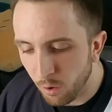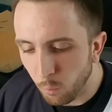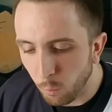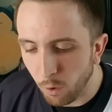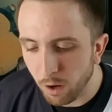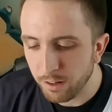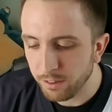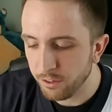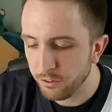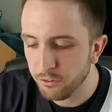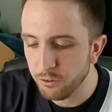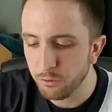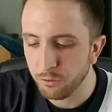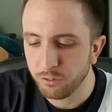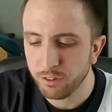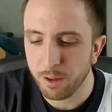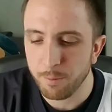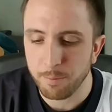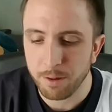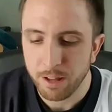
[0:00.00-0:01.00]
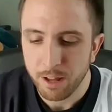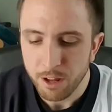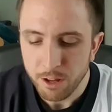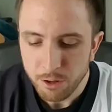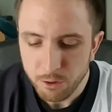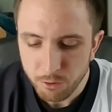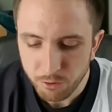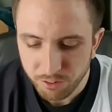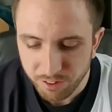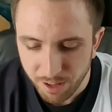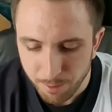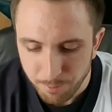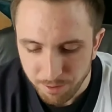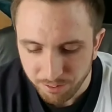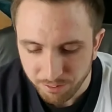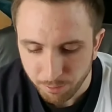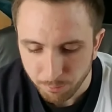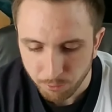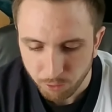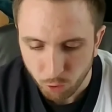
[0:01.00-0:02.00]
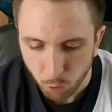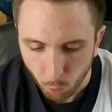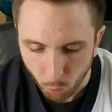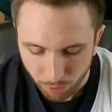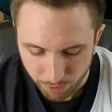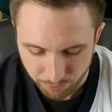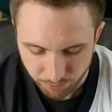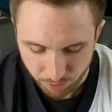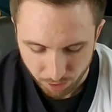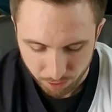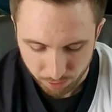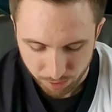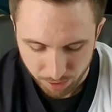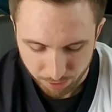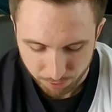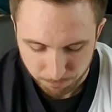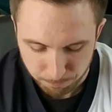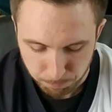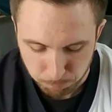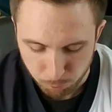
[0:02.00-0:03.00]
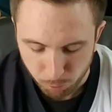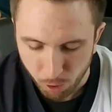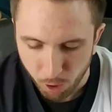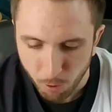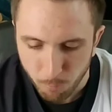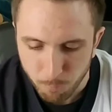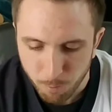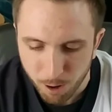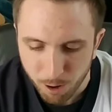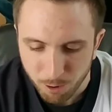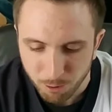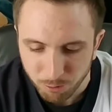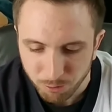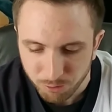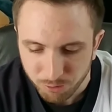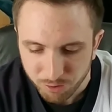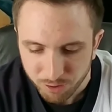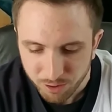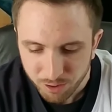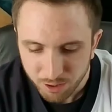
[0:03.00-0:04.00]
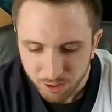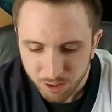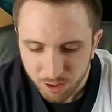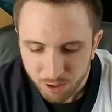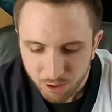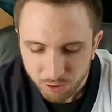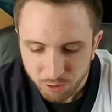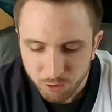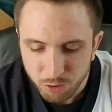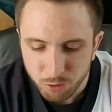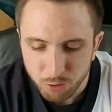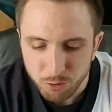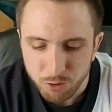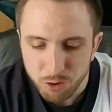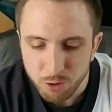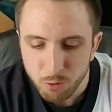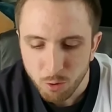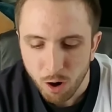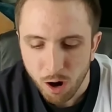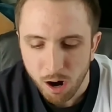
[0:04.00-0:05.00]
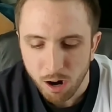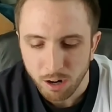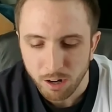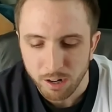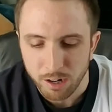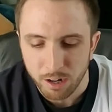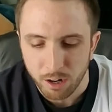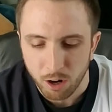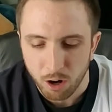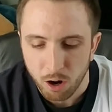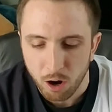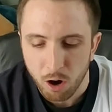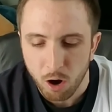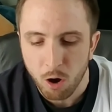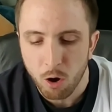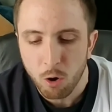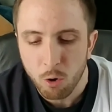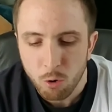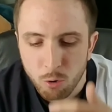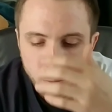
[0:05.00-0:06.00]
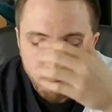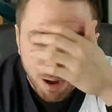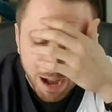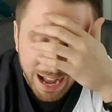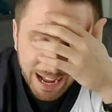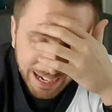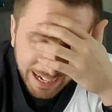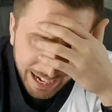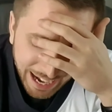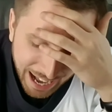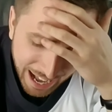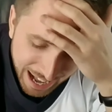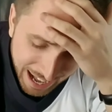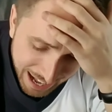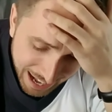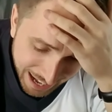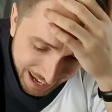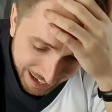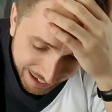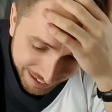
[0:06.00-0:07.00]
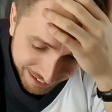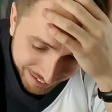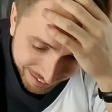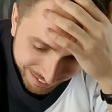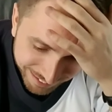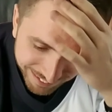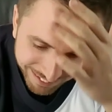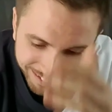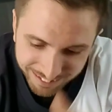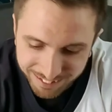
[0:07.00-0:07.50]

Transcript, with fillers: What did you send me? You sent me some Toys R Us promos? Dude, you are a oh my god.